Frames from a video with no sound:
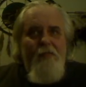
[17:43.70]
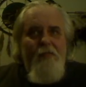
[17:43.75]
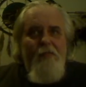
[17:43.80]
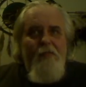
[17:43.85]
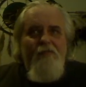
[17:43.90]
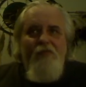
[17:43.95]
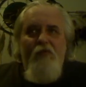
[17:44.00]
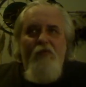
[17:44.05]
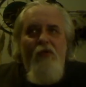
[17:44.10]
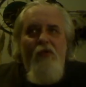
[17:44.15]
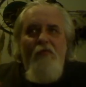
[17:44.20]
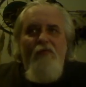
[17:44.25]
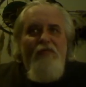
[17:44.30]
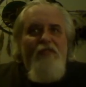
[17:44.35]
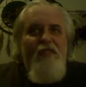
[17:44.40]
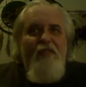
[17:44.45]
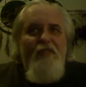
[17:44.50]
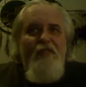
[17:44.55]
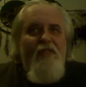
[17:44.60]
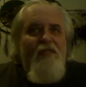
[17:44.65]
For whoever
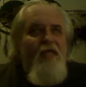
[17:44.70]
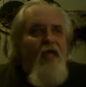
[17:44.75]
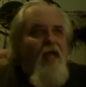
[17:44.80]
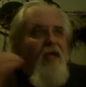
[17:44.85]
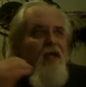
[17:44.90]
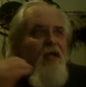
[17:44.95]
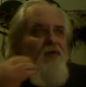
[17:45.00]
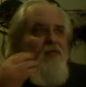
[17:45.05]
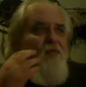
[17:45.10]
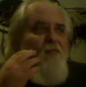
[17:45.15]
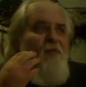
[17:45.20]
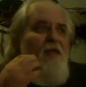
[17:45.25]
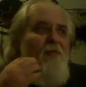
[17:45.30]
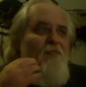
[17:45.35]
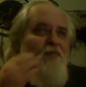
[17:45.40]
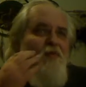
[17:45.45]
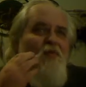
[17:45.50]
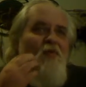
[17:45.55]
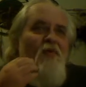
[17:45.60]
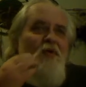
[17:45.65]
sees this, I know the
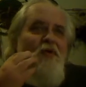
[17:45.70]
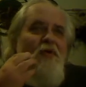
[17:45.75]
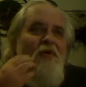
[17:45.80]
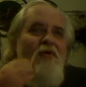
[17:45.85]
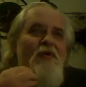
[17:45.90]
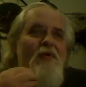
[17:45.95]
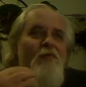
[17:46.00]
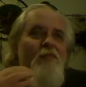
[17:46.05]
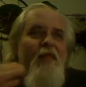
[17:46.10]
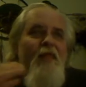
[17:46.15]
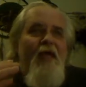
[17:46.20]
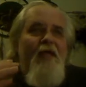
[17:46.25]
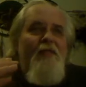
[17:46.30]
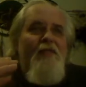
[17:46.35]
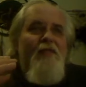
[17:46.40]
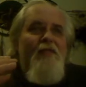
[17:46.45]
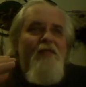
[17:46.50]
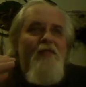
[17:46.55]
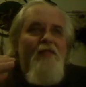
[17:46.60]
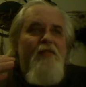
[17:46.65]
people
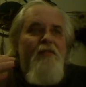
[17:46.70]
that's